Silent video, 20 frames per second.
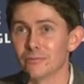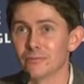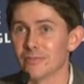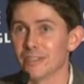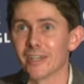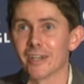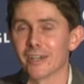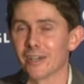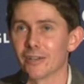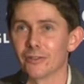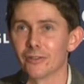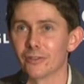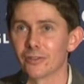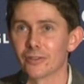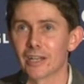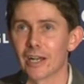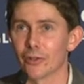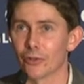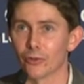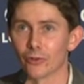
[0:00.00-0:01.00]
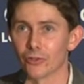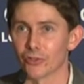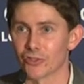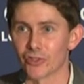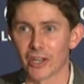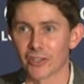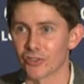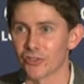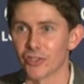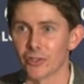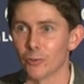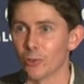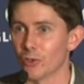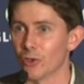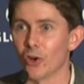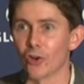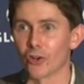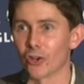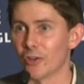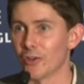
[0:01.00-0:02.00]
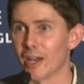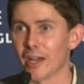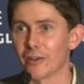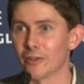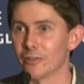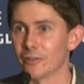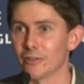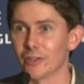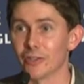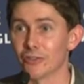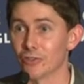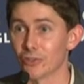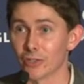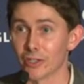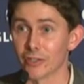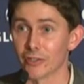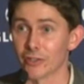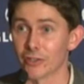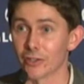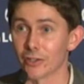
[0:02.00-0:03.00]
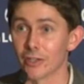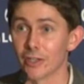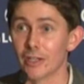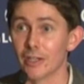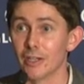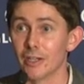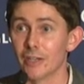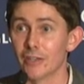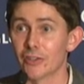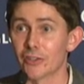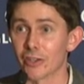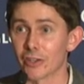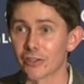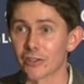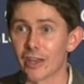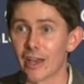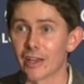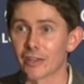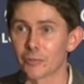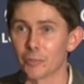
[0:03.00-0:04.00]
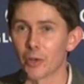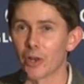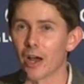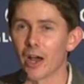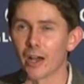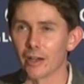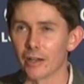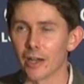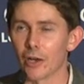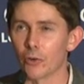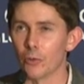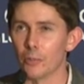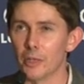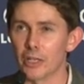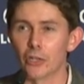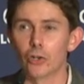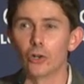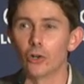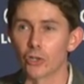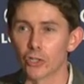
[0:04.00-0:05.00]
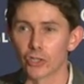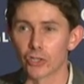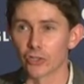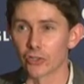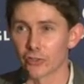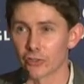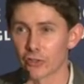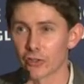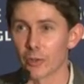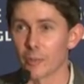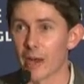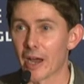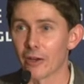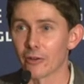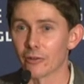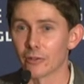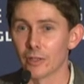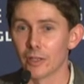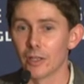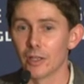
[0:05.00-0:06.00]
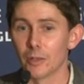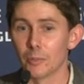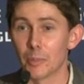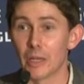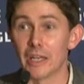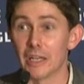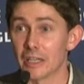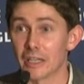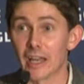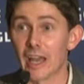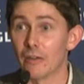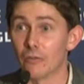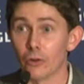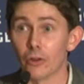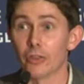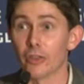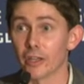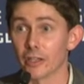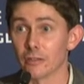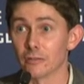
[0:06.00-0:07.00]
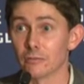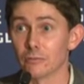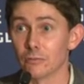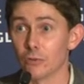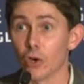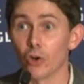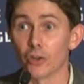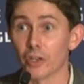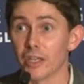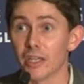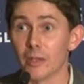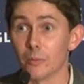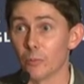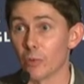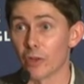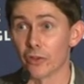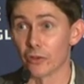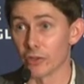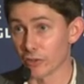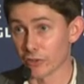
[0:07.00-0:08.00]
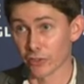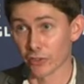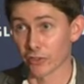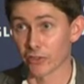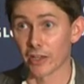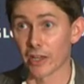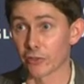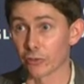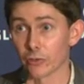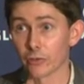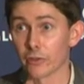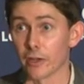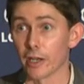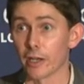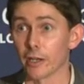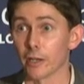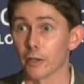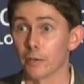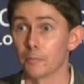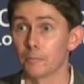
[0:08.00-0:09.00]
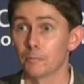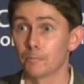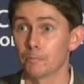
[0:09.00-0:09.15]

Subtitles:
yeah, Calderon's strategy will not go down in history as a success, but I would be cautious about pinning everything on him, whether it's success or failure.